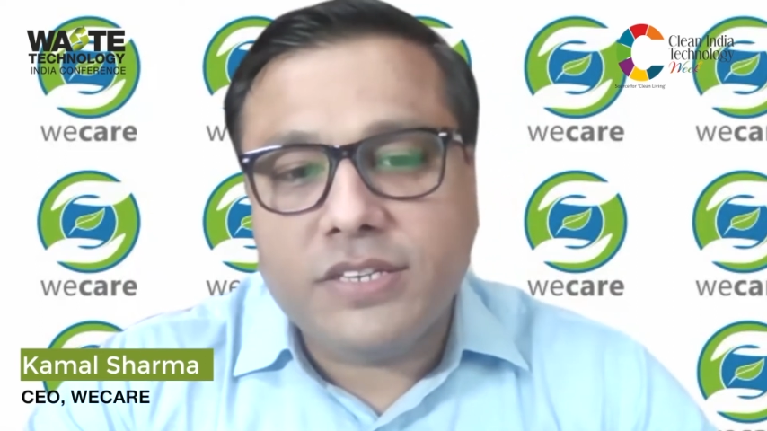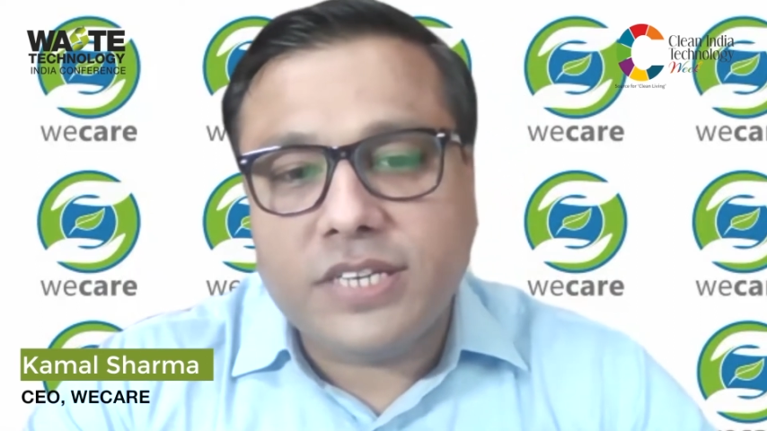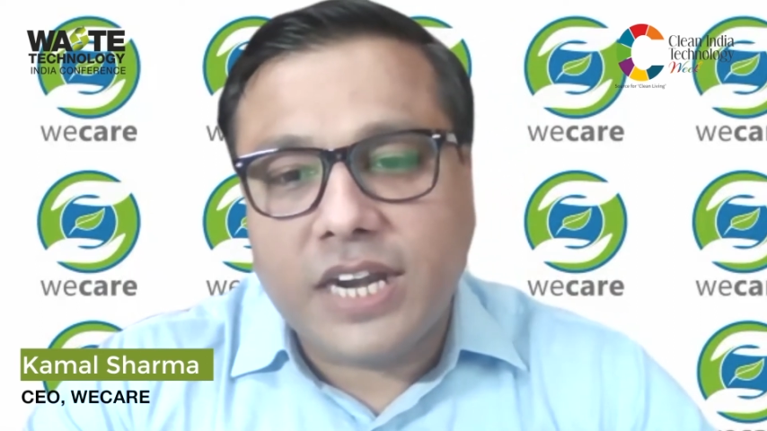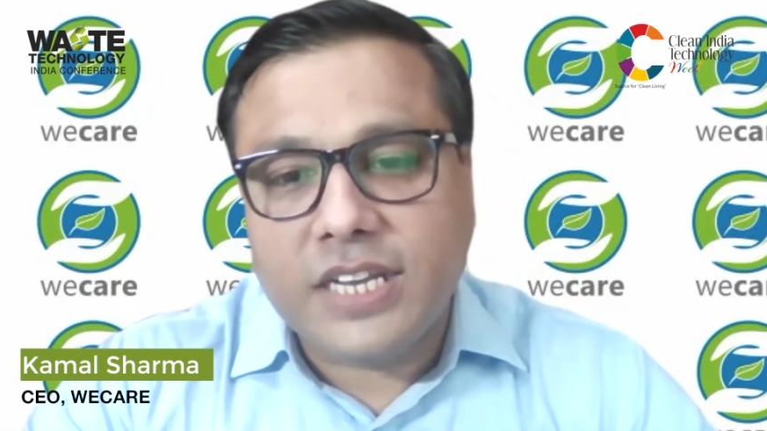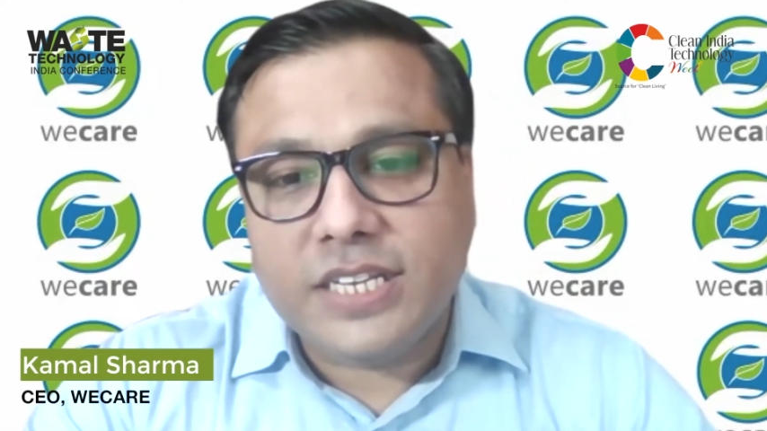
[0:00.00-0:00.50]

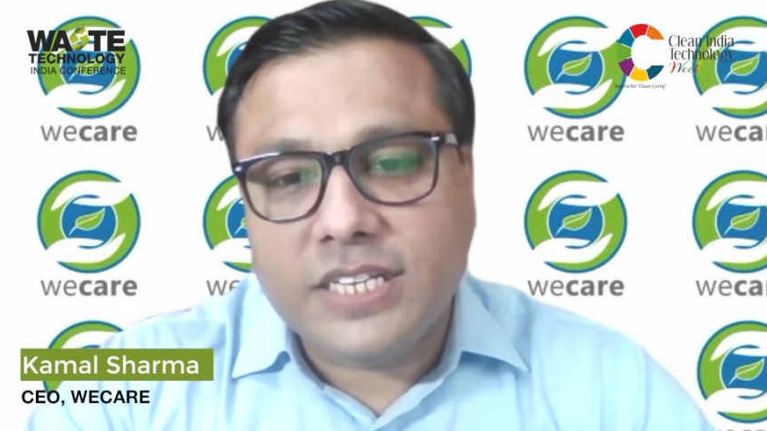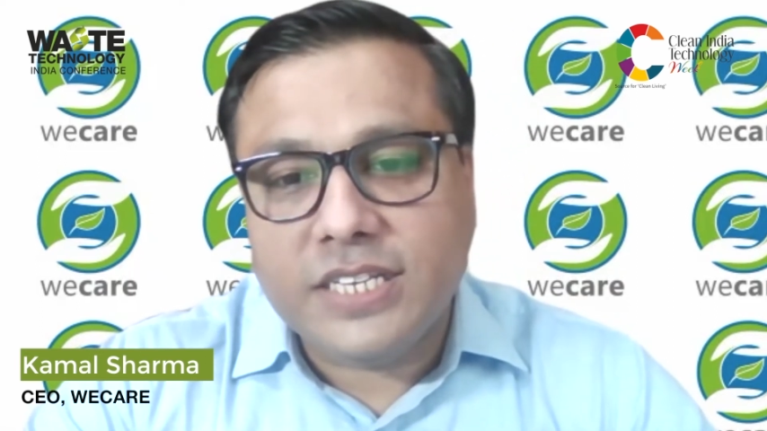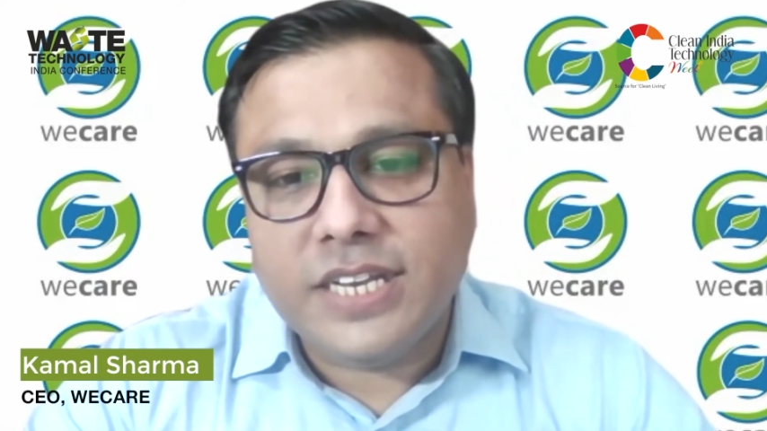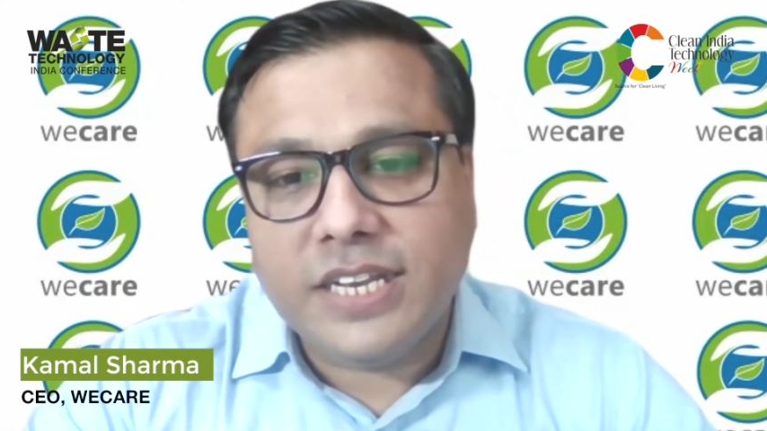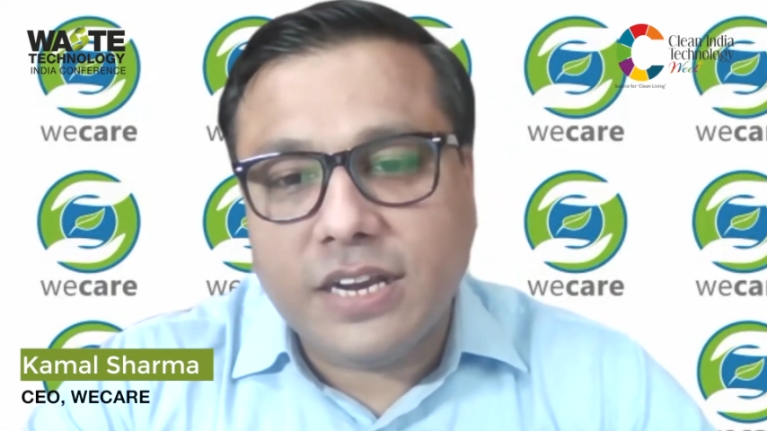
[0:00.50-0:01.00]
strategies
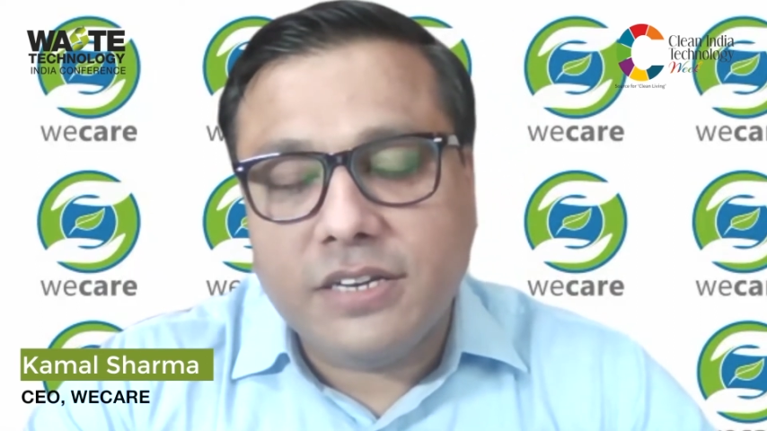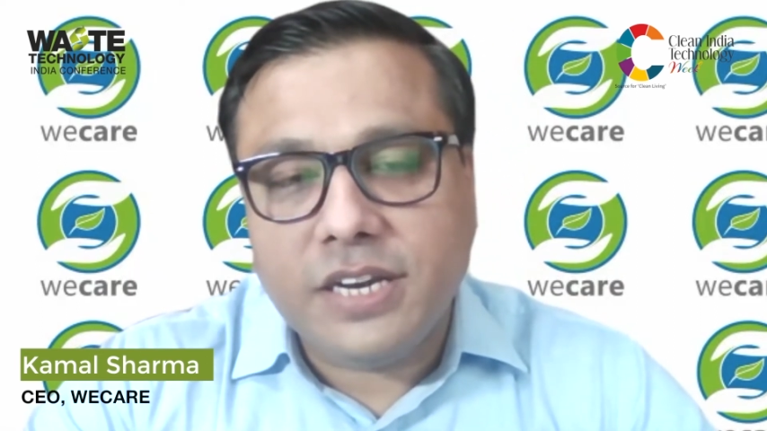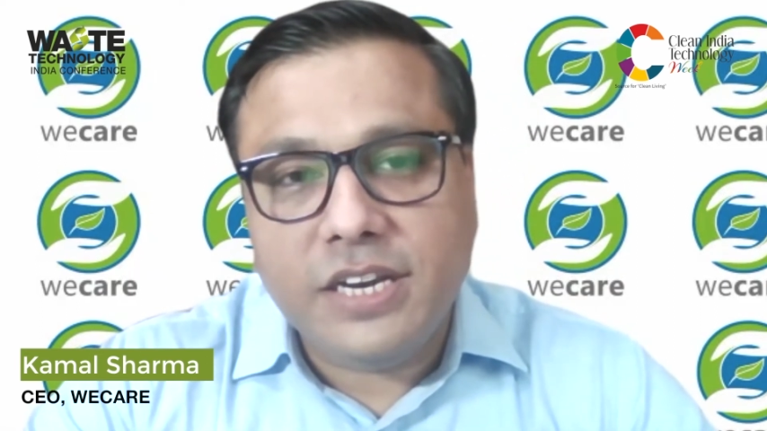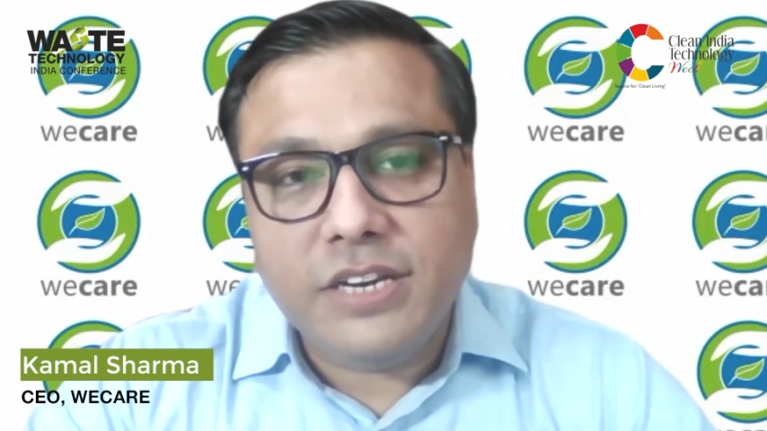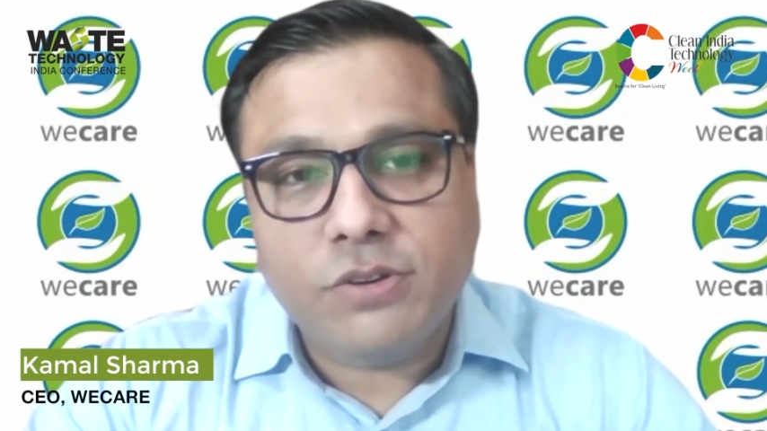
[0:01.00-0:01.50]
that the country
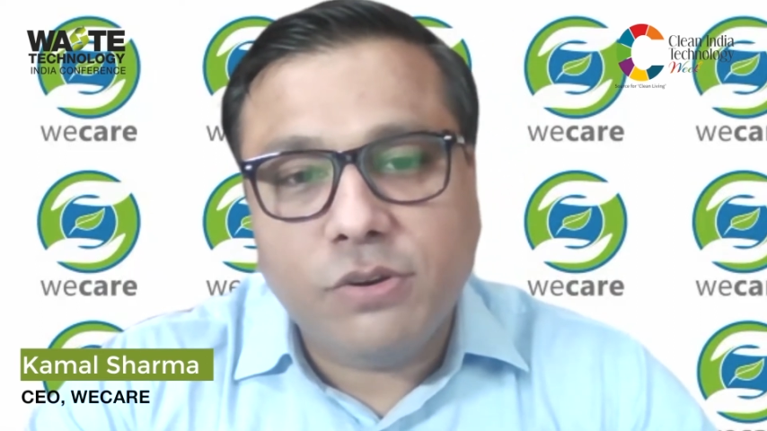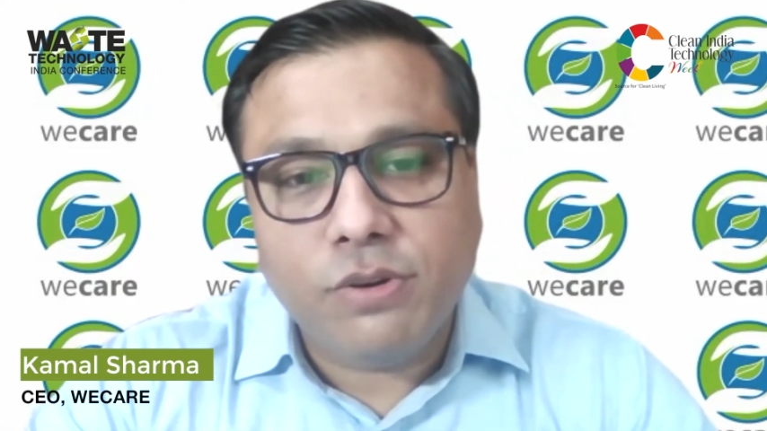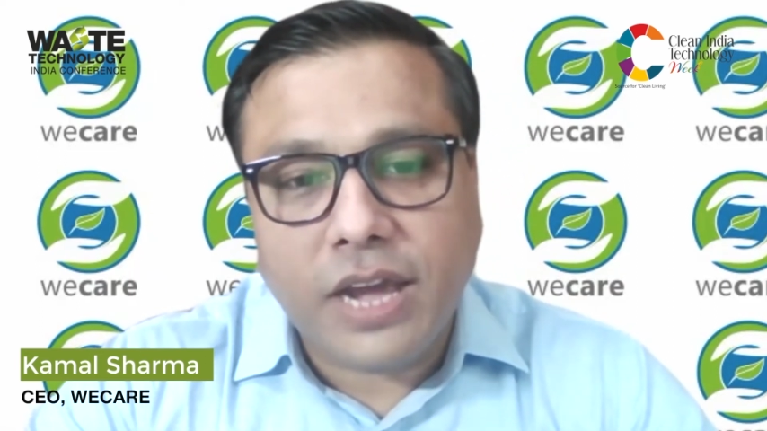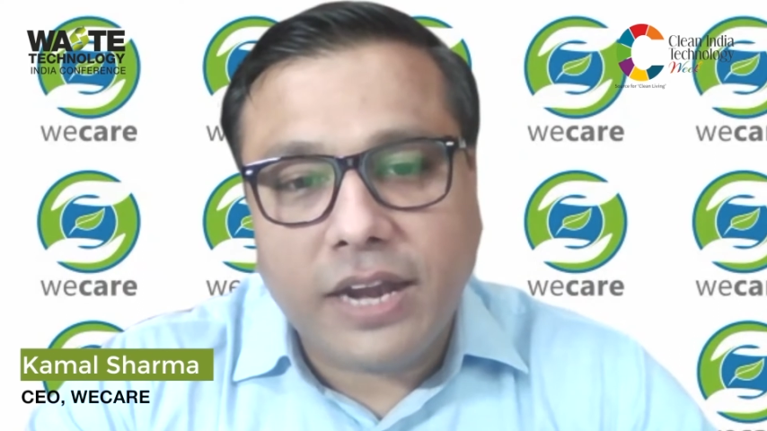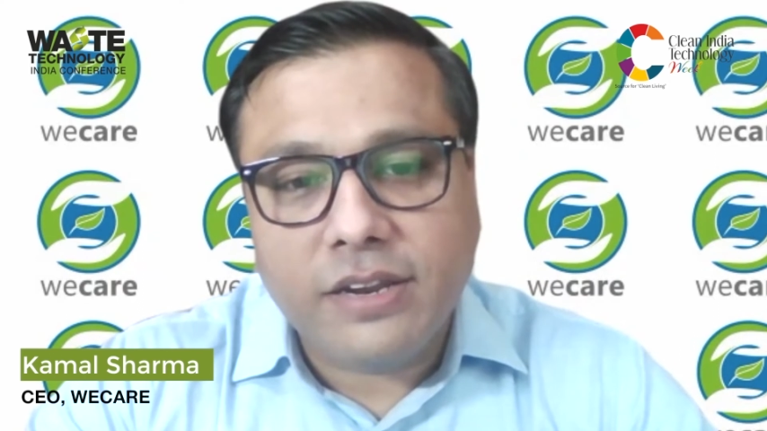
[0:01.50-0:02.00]
needs to look
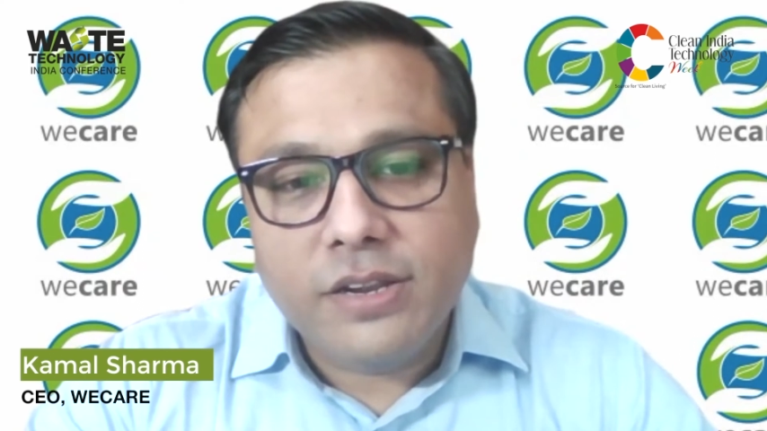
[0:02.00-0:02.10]
at